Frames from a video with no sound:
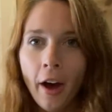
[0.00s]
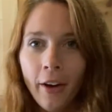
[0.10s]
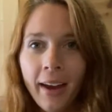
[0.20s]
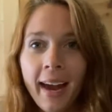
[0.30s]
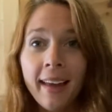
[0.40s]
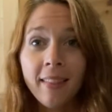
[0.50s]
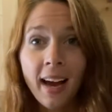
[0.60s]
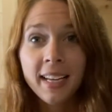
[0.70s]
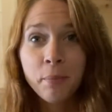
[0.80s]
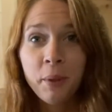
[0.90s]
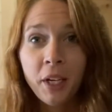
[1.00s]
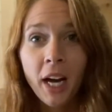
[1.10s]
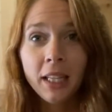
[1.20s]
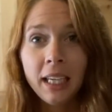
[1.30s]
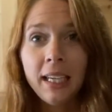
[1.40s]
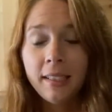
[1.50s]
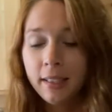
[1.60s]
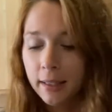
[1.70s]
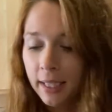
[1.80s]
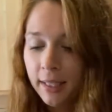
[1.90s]
Okay, last but not
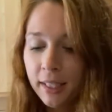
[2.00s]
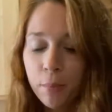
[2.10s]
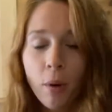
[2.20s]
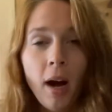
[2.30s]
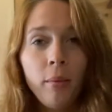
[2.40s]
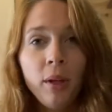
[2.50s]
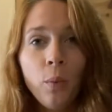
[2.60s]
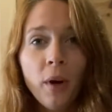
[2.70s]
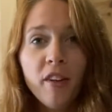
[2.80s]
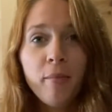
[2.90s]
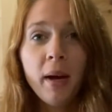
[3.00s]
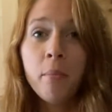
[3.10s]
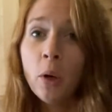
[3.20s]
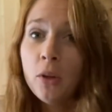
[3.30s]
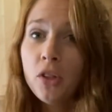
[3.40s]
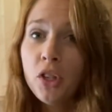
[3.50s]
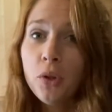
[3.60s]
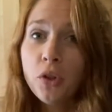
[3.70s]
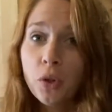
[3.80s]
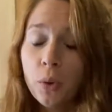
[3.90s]
least, this is probably one of my most
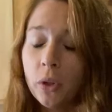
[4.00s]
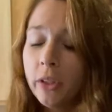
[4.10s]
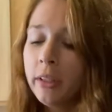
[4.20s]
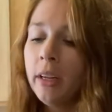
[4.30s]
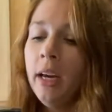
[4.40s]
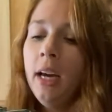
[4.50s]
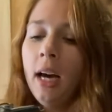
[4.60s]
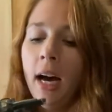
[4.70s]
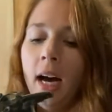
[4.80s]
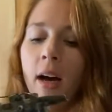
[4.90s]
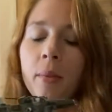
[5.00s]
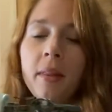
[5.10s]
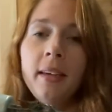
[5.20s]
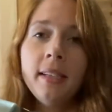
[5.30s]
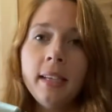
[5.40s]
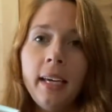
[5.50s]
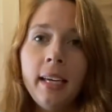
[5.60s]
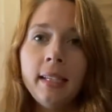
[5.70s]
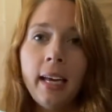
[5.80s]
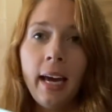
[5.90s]
used tools. This
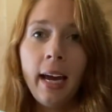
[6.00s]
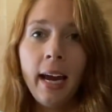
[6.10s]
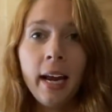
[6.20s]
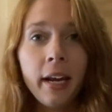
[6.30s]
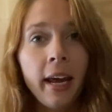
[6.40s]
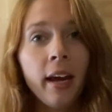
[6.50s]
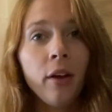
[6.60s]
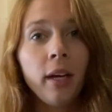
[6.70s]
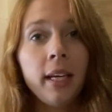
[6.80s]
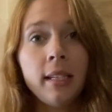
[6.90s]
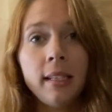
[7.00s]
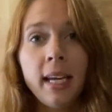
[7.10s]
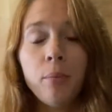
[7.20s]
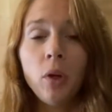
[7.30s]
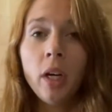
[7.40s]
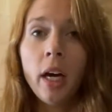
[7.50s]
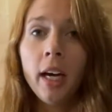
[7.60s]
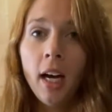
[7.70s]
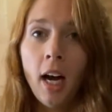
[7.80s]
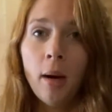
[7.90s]
is a nail and a staple
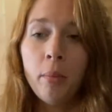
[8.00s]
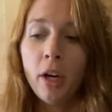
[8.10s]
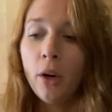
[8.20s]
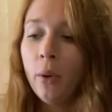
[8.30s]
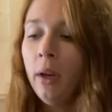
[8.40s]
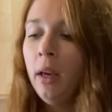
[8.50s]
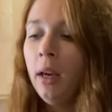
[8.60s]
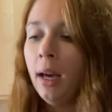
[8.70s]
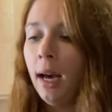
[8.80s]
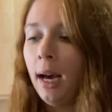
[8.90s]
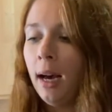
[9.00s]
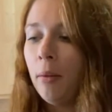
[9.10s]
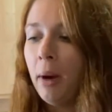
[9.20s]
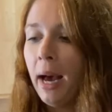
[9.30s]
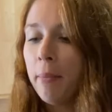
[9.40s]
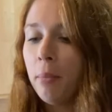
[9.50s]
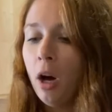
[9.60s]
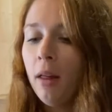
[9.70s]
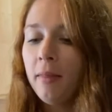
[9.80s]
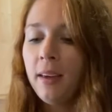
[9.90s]
gun combo. I
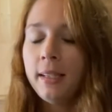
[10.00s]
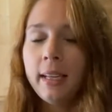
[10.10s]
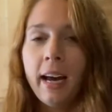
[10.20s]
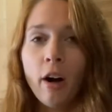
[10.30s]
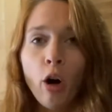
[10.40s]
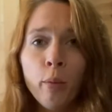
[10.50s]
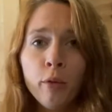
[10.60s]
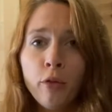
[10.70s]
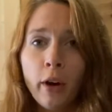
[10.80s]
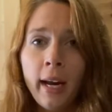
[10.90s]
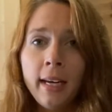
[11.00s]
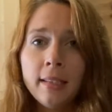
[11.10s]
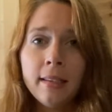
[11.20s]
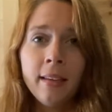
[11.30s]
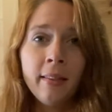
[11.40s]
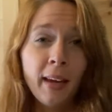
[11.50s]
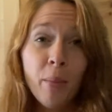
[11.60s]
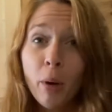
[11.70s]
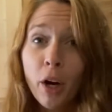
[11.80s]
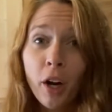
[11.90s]
bought this at Harbor Freight. I think I
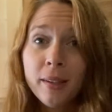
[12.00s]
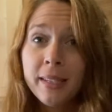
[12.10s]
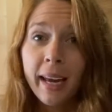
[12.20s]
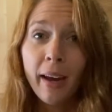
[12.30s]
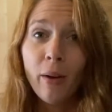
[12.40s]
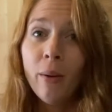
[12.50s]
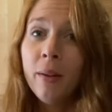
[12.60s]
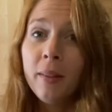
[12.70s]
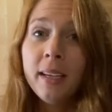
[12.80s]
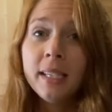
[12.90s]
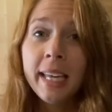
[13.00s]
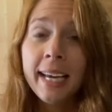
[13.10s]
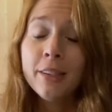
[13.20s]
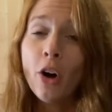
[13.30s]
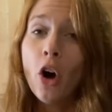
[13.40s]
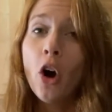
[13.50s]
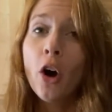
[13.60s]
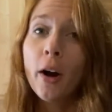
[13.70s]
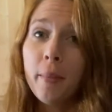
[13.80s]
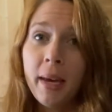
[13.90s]
bought it on sale. These things
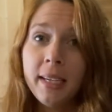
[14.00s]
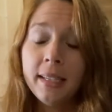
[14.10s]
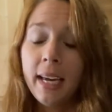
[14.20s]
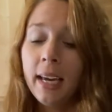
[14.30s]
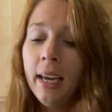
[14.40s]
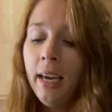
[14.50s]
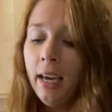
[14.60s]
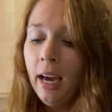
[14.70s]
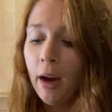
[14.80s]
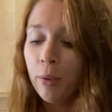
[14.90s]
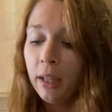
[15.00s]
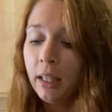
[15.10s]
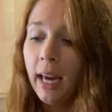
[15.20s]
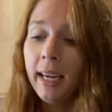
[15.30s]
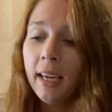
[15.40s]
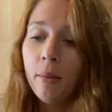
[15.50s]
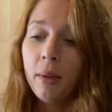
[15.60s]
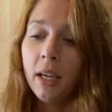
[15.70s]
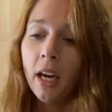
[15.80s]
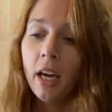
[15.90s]
are amazing. I really like it
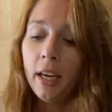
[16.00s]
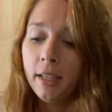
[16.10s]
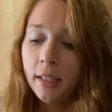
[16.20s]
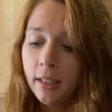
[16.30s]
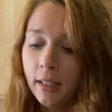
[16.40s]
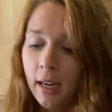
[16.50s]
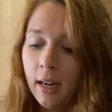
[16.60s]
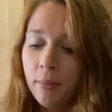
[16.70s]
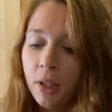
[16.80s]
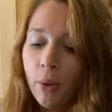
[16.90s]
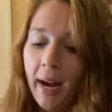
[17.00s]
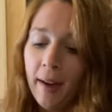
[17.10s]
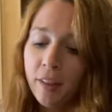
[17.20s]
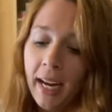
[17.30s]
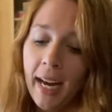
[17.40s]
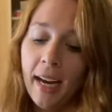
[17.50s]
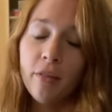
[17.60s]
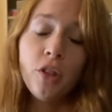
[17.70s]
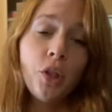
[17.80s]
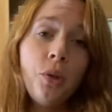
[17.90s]
because you don't have to
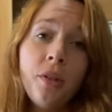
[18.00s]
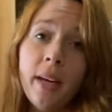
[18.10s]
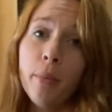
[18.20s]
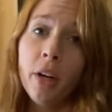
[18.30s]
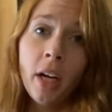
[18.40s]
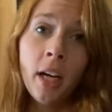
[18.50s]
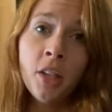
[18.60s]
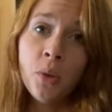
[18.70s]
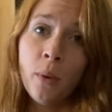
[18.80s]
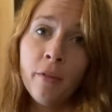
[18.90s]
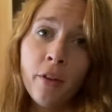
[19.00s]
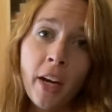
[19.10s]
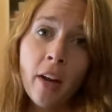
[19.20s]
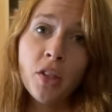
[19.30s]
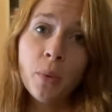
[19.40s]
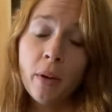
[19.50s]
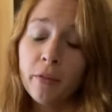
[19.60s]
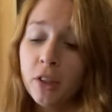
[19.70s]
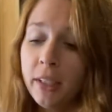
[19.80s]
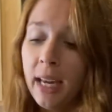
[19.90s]
have two separate guns, one for nails and one
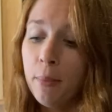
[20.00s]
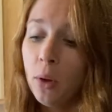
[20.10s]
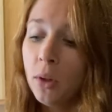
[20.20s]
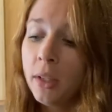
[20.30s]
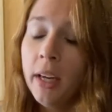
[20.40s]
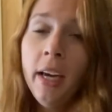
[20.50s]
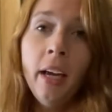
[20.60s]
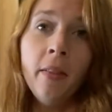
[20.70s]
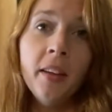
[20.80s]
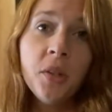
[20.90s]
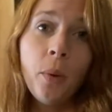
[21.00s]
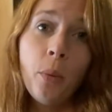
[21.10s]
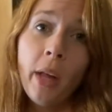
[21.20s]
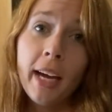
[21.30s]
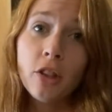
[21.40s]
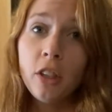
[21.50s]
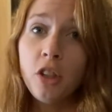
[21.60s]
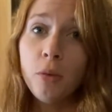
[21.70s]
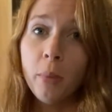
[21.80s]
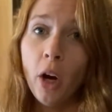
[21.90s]
for staples. This one will actually
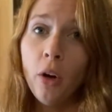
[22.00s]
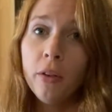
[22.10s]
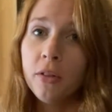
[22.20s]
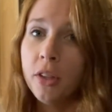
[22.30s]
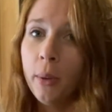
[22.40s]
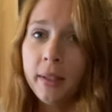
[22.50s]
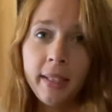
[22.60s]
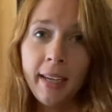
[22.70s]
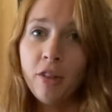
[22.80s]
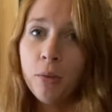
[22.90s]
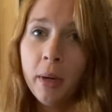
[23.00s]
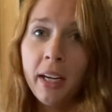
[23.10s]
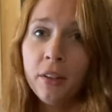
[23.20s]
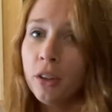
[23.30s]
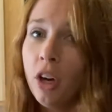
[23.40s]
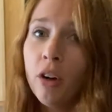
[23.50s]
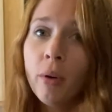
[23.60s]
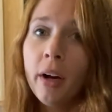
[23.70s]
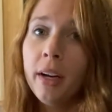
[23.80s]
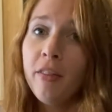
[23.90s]
do both, so it saves you money in the long
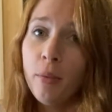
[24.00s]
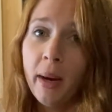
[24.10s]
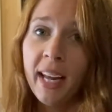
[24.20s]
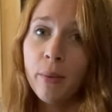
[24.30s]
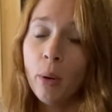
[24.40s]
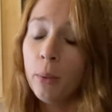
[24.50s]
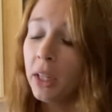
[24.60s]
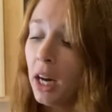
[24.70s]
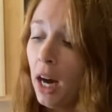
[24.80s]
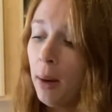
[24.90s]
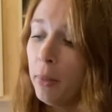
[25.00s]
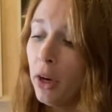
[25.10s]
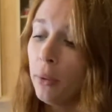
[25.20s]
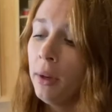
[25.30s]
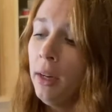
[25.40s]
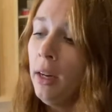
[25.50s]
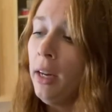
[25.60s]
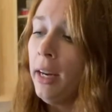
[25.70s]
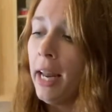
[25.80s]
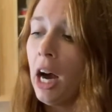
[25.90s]
run if you buy the one with the combo.
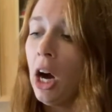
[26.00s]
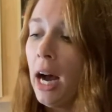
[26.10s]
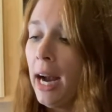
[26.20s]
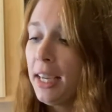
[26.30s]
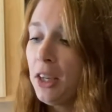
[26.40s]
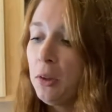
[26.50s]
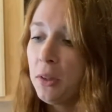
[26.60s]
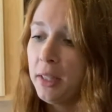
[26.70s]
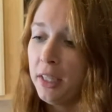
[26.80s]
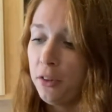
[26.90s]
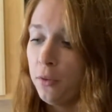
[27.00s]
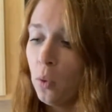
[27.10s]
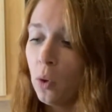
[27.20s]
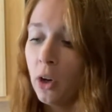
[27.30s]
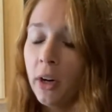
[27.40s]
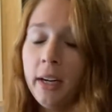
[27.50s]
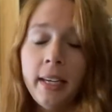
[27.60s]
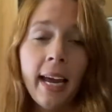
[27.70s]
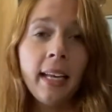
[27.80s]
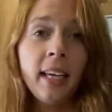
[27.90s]
Now, I use this for
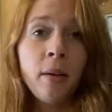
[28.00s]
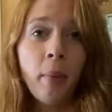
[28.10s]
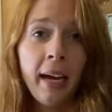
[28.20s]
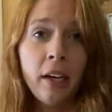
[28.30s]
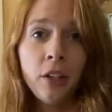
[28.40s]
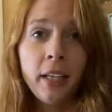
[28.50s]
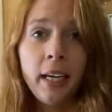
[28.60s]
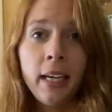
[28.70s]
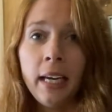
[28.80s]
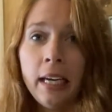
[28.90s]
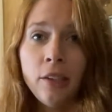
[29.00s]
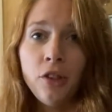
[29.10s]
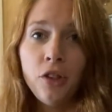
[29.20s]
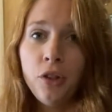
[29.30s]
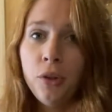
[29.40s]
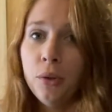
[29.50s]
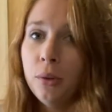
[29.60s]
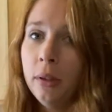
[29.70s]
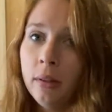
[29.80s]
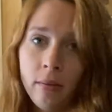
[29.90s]
nailing, paneling
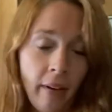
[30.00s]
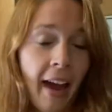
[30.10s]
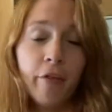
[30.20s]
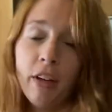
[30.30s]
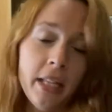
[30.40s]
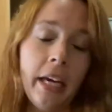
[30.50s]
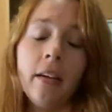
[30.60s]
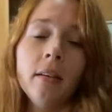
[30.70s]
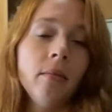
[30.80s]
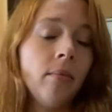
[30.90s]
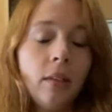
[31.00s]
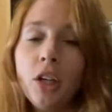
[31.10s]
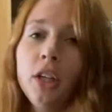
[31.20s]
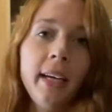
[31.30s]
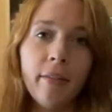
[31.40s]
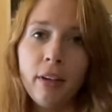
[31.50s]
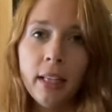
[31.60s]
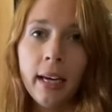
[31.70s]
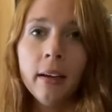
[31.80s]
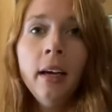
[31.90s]
into everything, literally
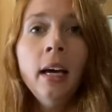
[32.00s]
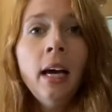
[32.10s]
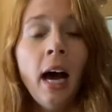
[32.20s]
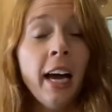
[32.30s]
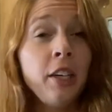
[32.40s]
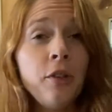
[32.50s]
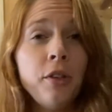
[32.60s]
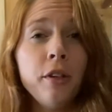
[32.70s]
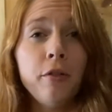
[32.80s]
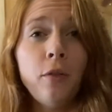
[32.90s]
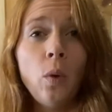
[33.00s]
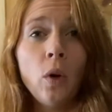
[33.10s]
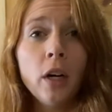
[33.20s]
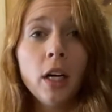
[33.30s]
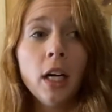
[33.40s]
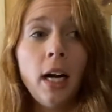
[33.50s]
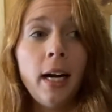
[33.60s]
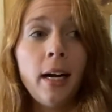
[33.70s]
everything. I use it for